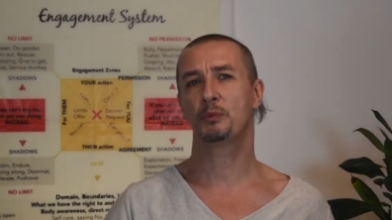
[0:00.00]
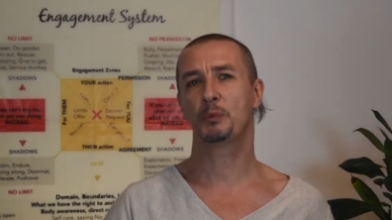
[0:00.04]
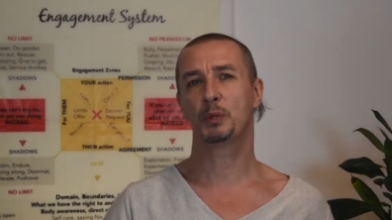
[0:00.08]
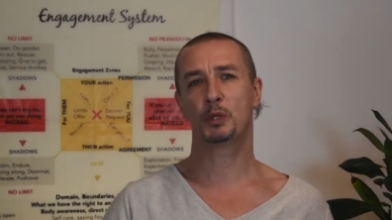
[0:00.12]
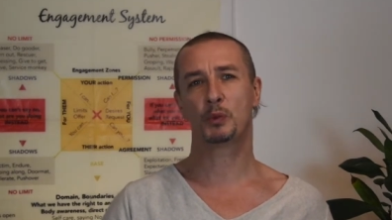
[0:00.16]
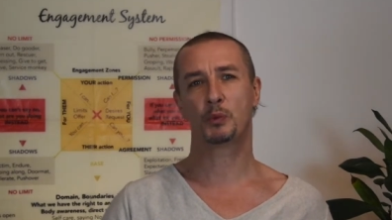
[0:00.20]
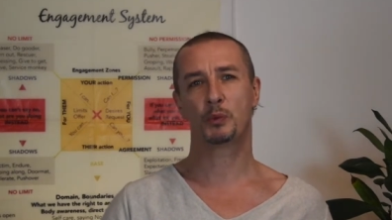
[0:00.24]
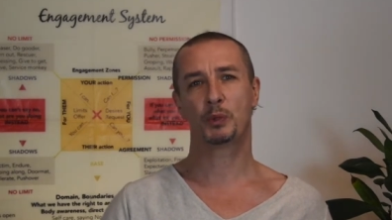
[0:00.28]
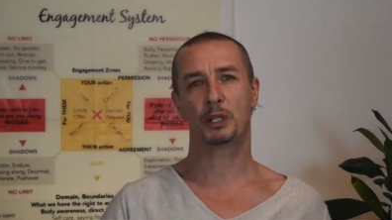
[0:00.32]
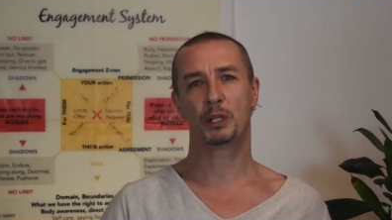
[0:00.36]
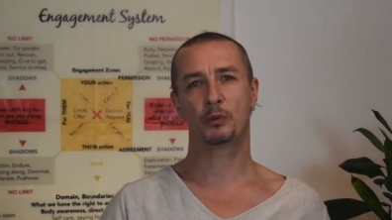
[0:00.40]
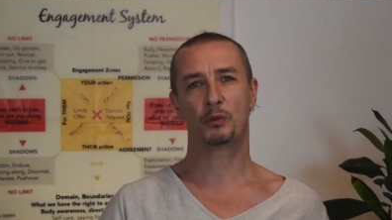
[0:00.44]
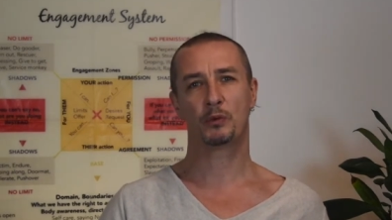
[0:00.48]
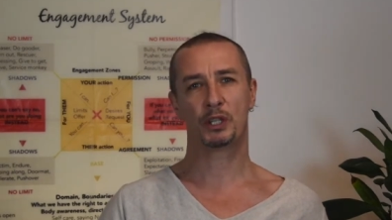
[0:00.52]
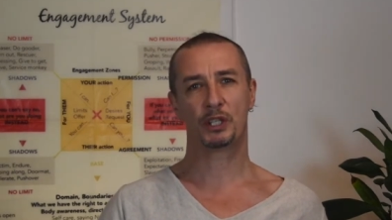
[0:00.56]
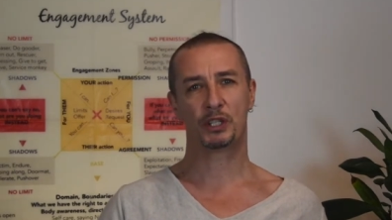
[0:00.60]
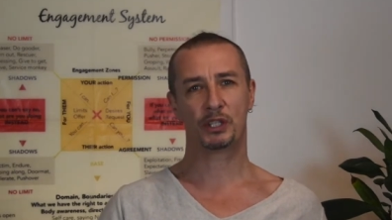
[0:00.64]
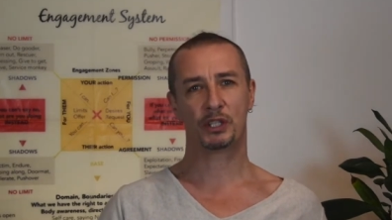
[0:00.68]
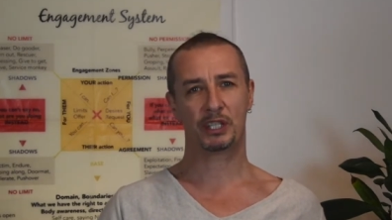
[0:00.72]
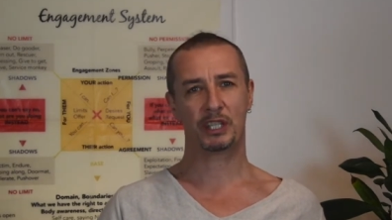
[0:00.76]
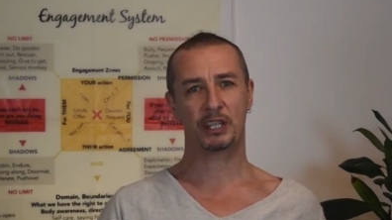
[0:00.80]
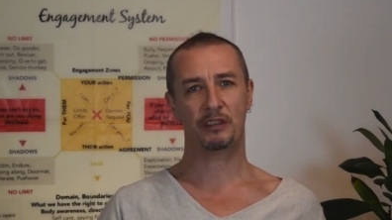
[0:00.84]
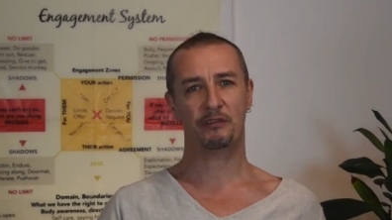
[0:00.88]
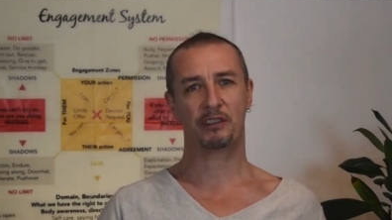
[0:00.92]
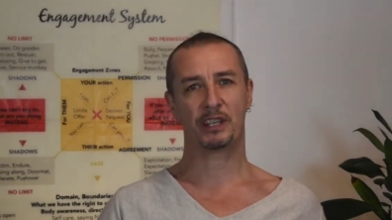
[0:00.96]
between
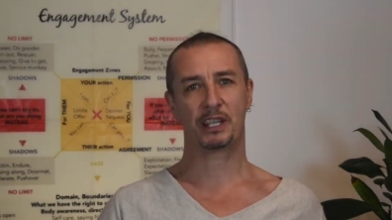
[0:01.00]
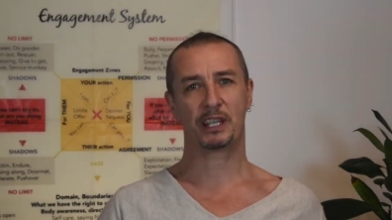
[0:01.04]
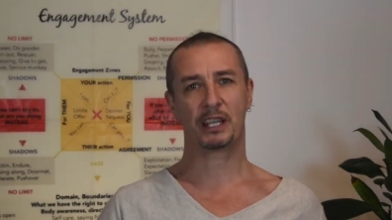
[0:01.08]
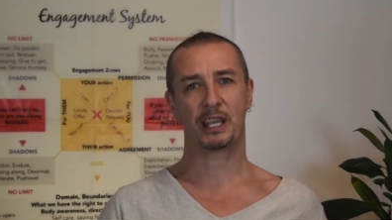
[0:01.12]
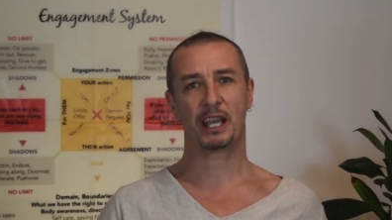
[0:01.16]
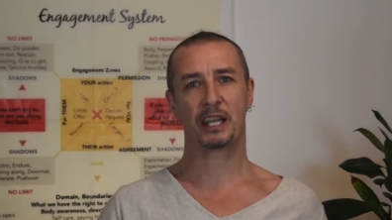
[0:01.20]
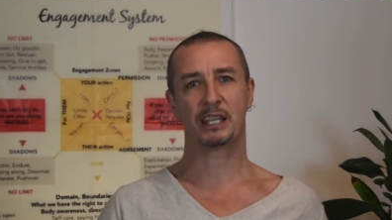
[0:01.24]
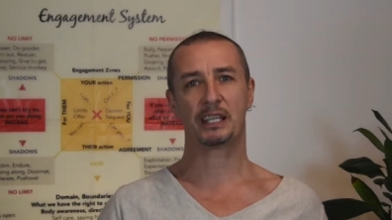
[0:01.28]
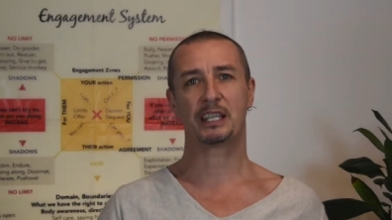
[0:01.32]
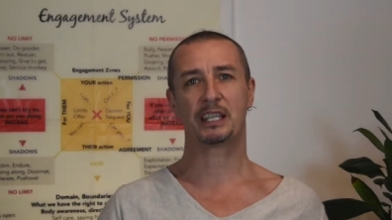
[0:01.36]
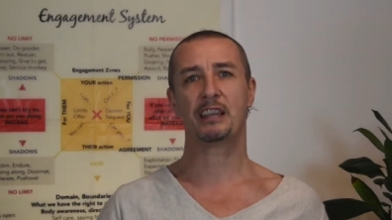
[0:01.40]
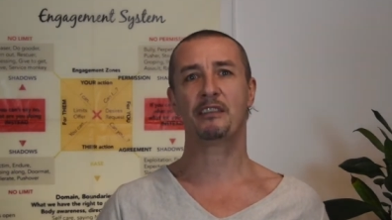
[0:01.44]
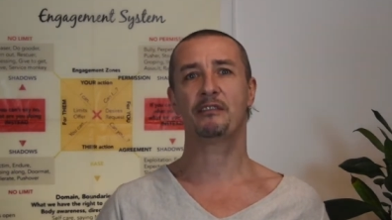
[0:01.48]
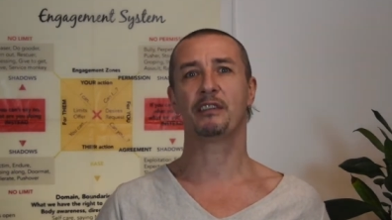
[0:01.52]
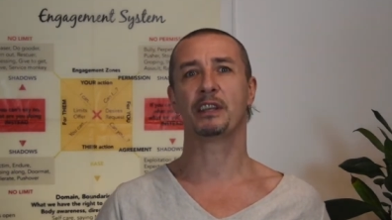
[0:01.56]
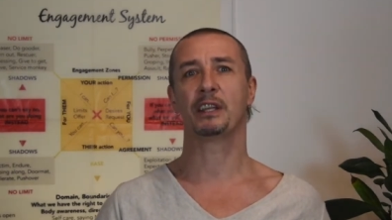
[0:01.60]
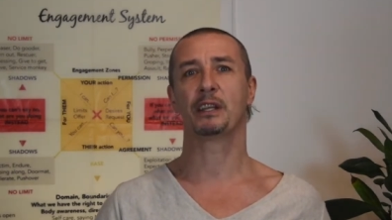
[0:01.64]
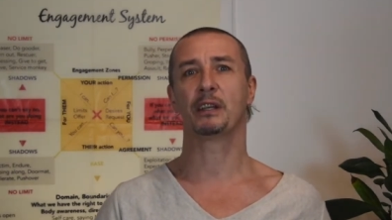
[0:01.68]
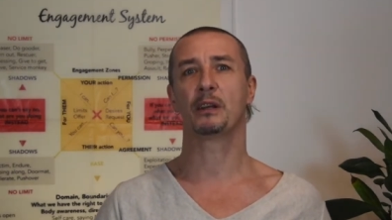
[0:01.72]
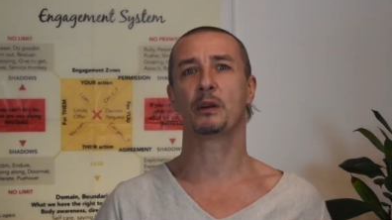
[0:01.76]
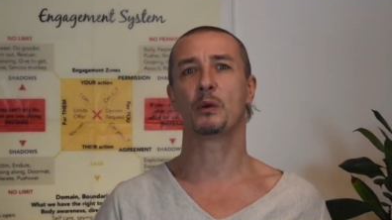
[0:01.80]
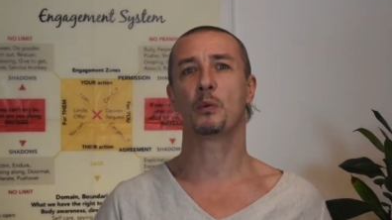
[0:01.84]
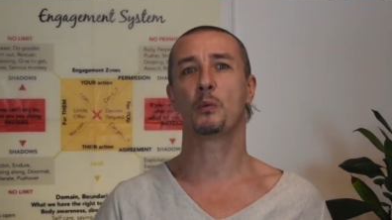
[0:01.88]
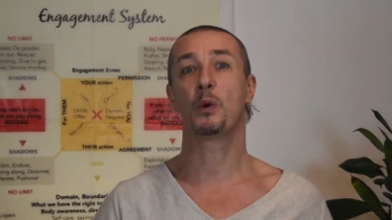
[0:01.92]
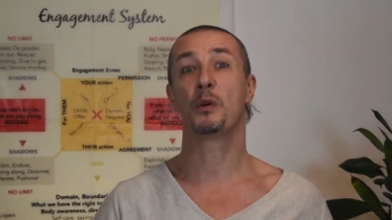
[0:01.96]
receiving and
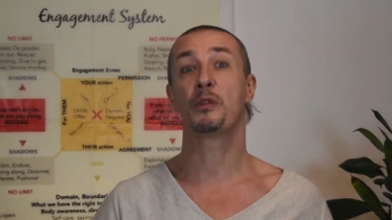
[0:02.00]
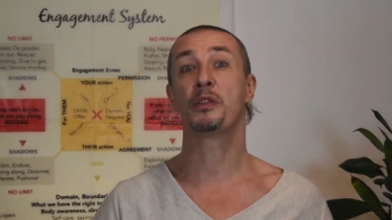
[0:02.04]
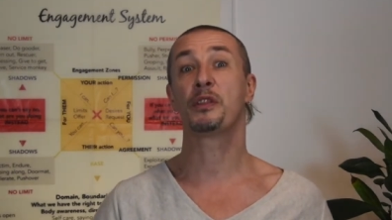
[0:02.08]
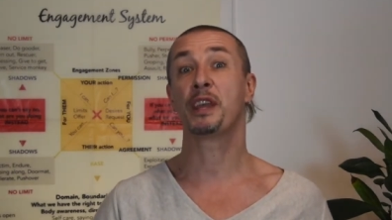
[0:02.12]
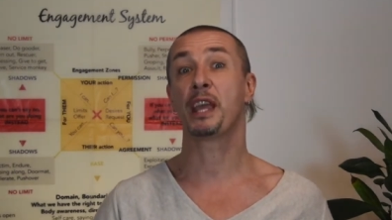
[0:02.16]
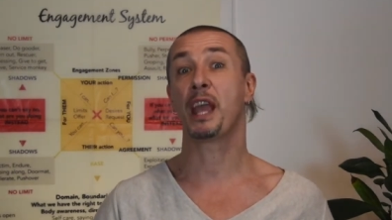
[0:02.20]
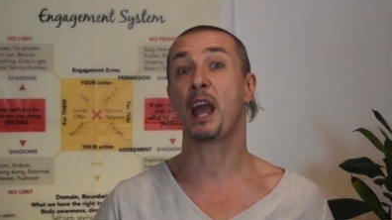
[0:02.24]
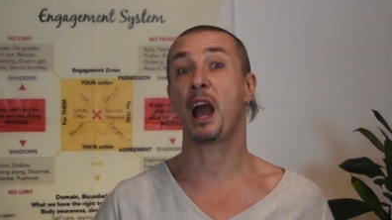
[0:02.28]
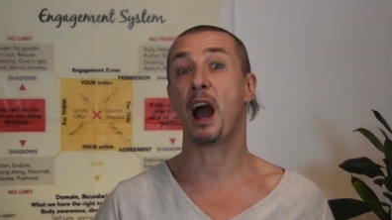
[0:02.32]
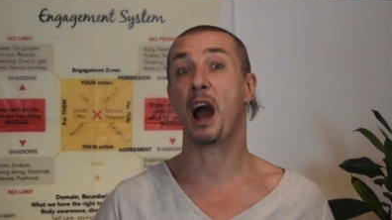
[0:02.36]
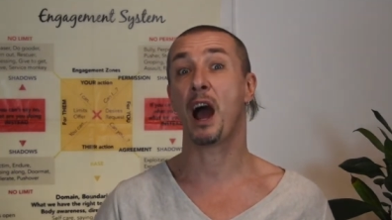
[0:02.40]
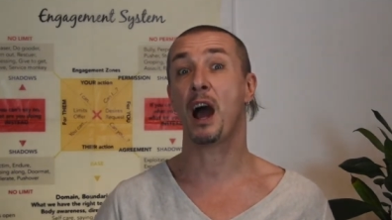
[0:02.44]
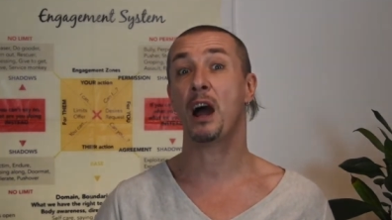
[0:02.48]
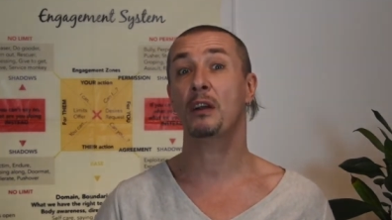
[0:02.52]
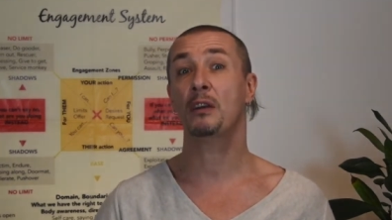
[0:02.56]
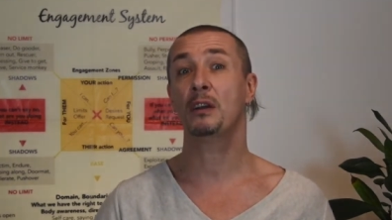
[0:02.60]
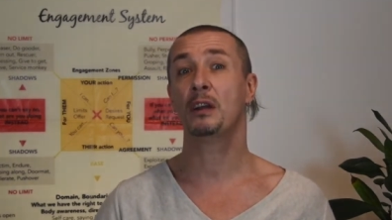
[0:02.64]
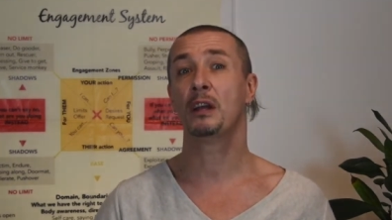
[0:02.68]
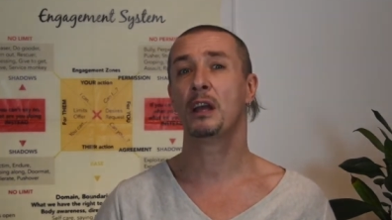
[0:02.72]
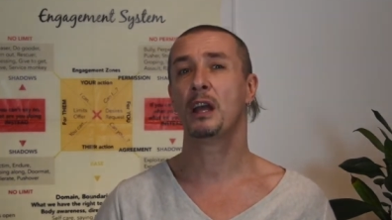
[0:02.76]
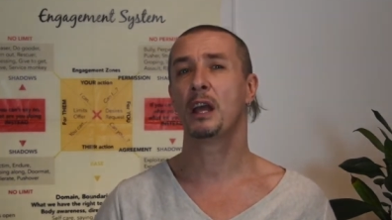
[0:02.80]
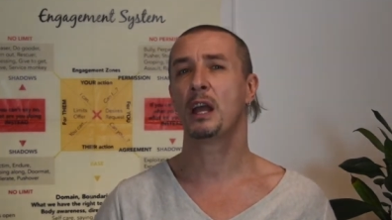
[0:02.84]
giving, what they are,